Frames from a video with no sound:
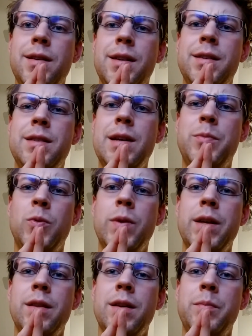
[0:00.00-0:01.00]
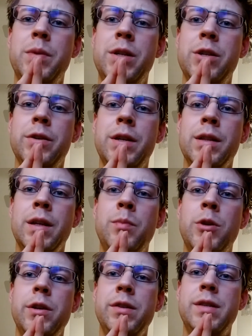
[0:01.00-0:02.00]
except with a bajillion
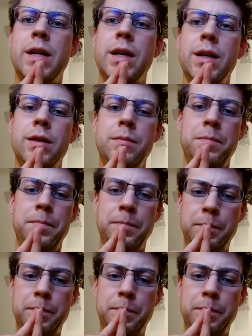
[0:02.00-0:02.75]
liberties taken.